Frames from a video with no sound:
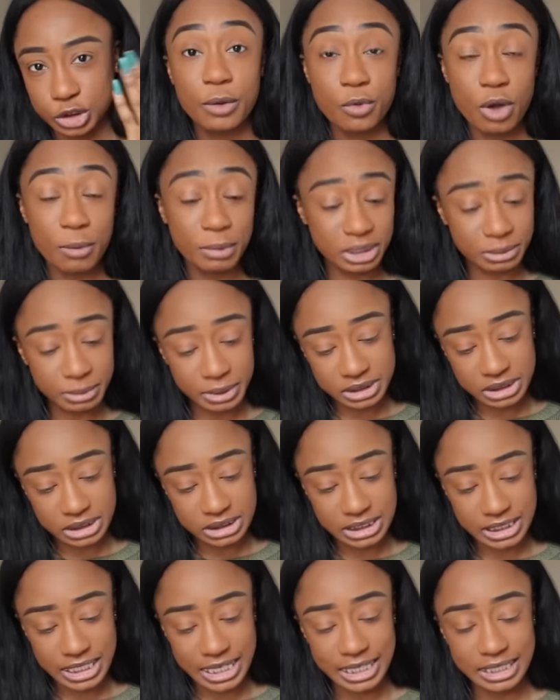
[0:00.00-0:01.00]
What I'm going to be using
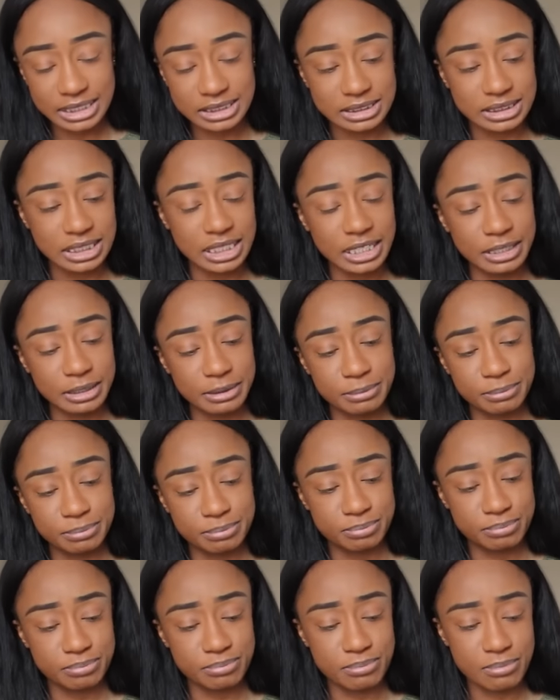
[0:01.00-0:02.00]
today is the
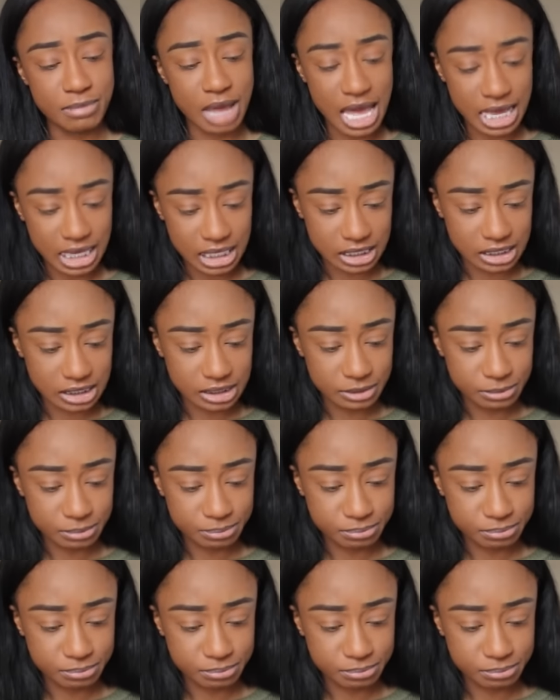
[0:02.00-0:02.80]
MAC